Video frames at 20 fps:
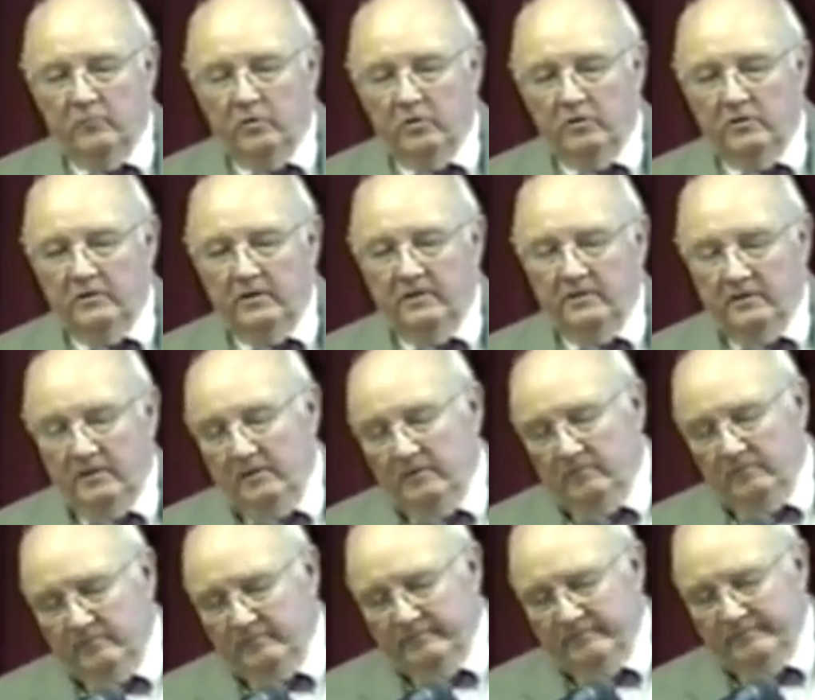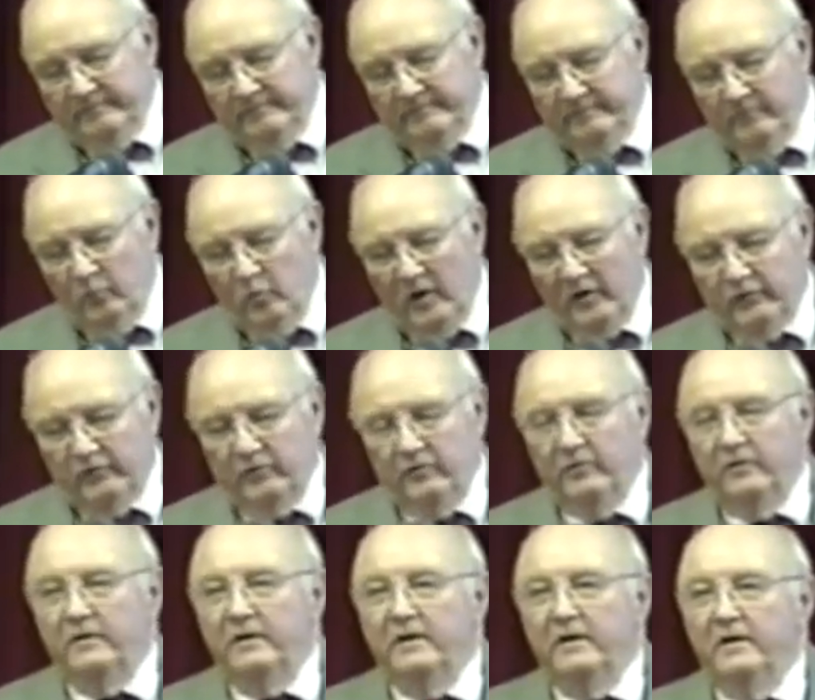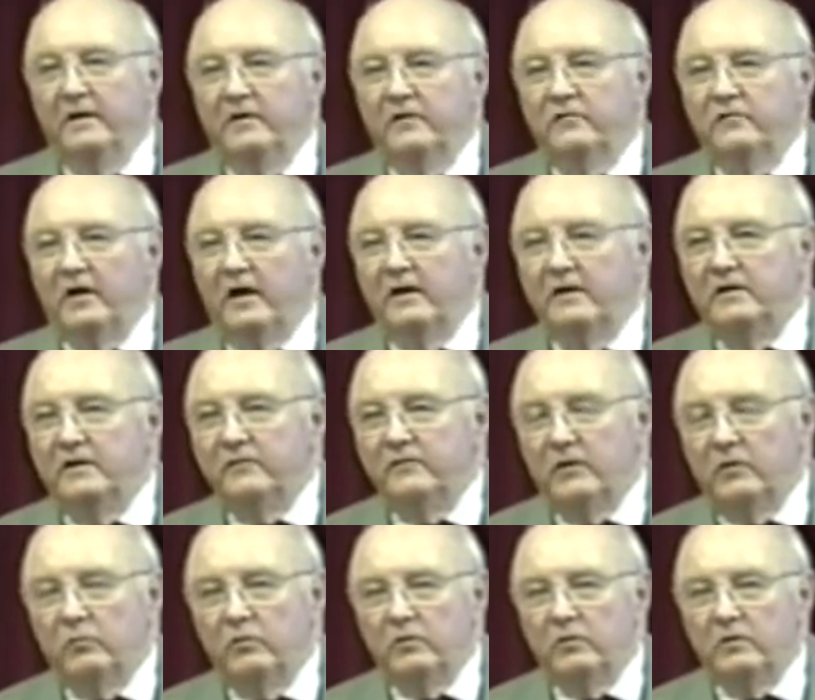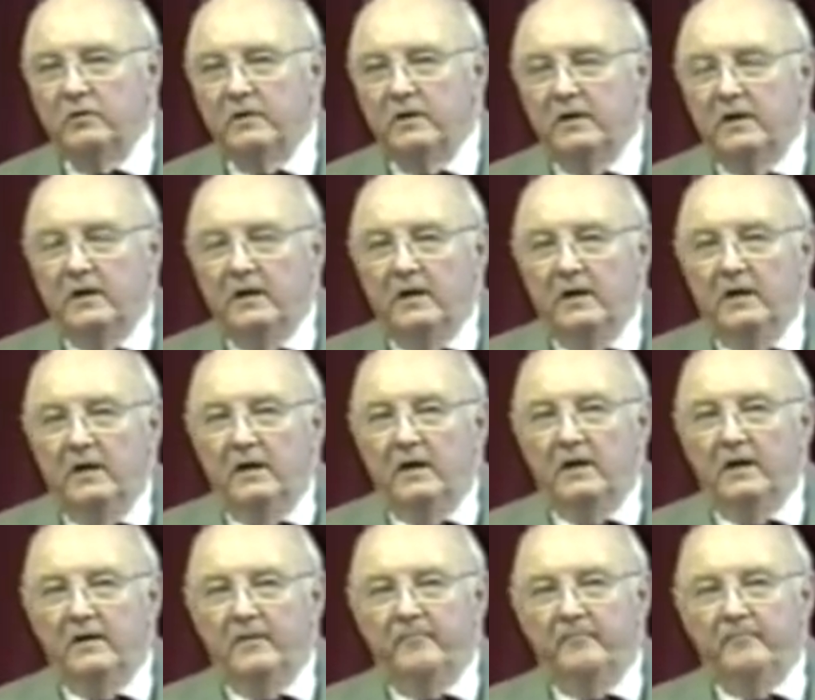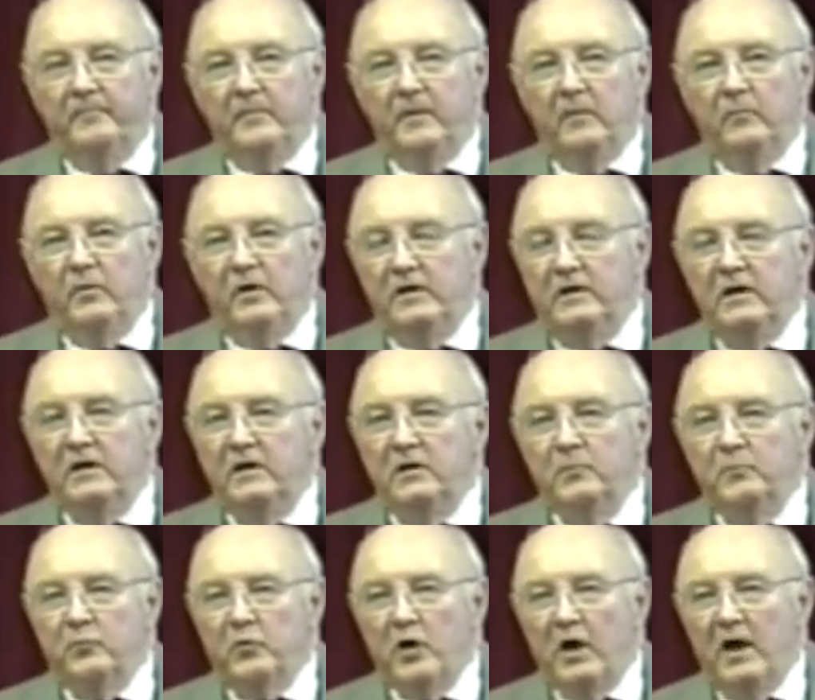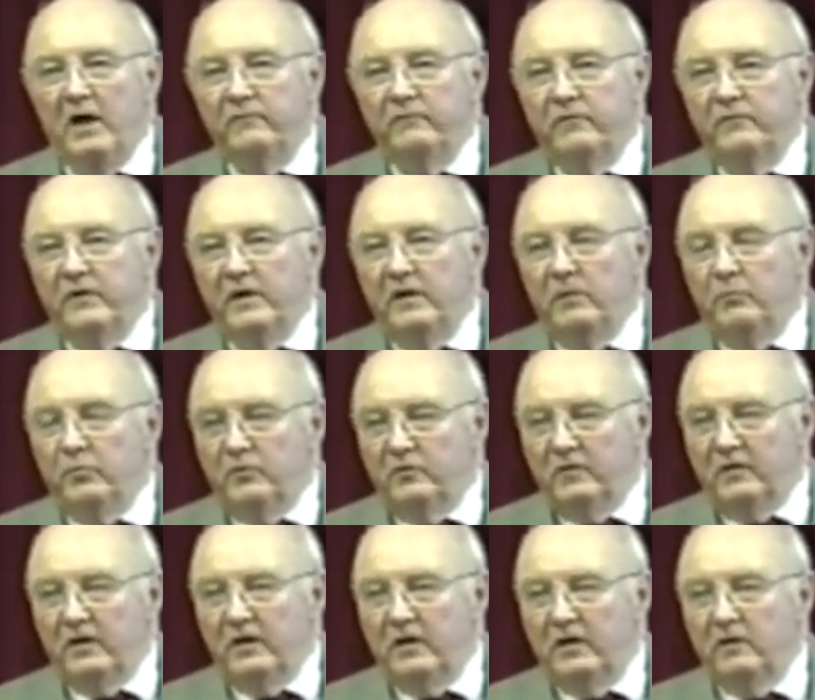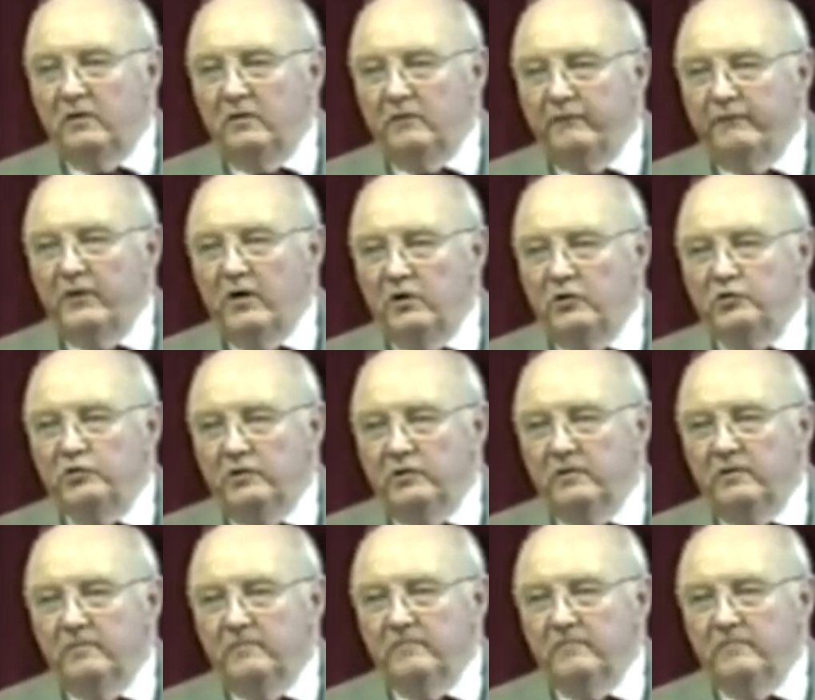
the world, in the Western scientific world. But it didn't deprive of any particular function.